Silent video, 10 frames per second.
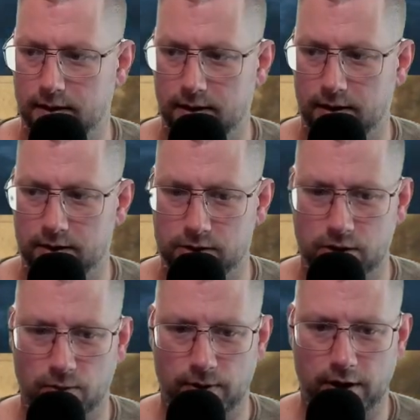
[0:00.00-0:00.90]
So
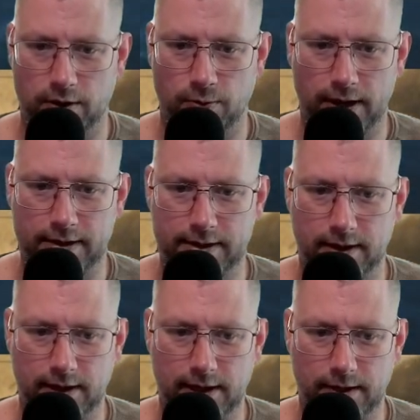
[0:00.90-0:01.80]
we're gonna wait a
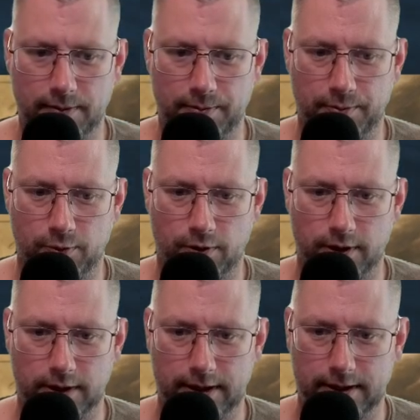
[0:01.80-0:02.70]
little bit more,
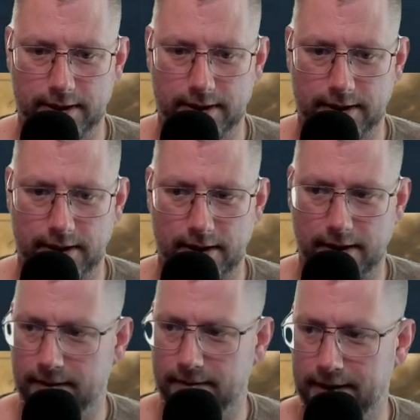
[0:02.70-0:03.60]

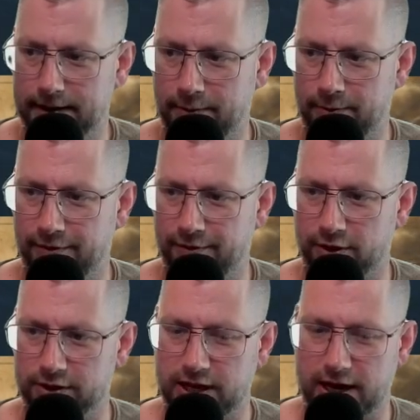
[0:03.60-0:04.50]
and then we have got
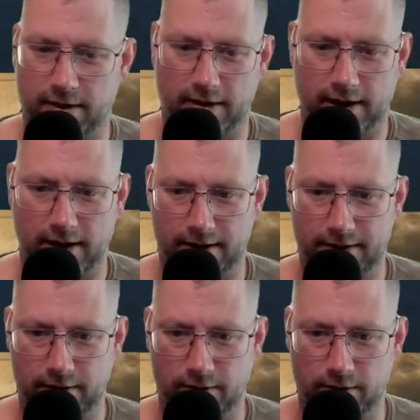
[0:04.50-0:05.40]
this area, and then
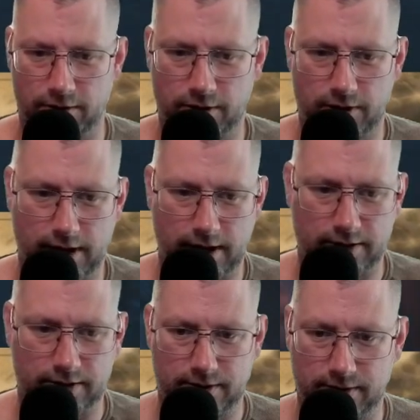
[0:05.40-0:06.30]
I'll end
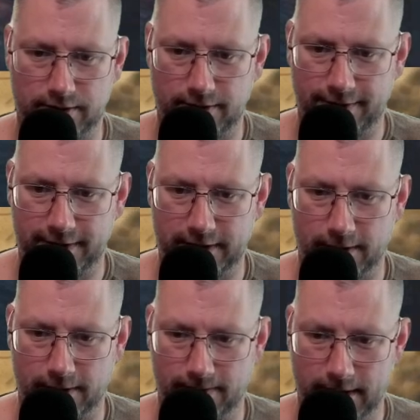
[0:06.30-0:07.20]
the video.
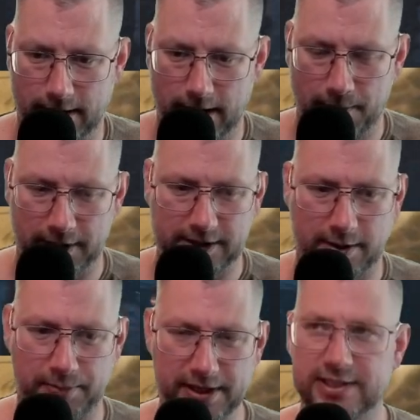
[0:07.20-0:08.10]
But
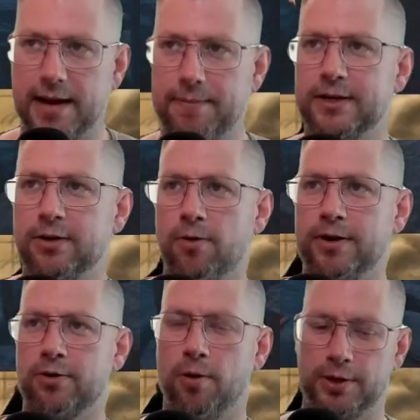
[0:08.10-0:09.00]
please let me know in the
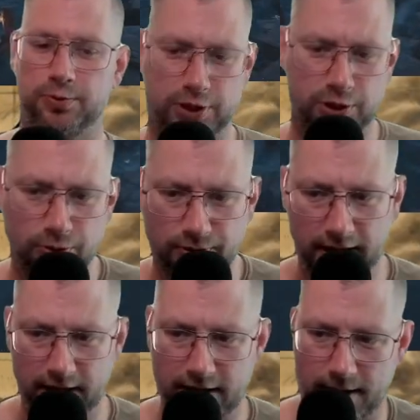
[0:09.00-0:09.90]
comments what you
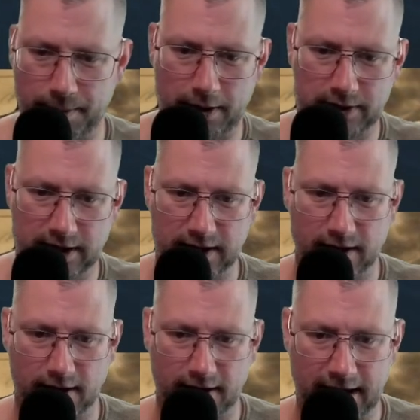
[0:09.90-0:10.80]
think about the
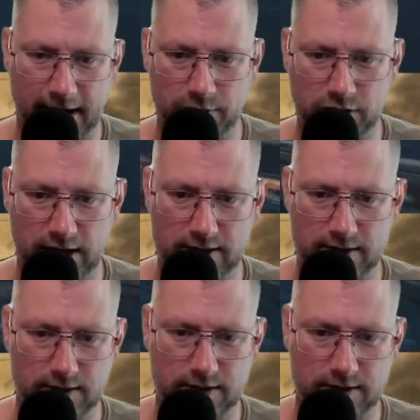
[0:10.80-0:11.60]
game changes.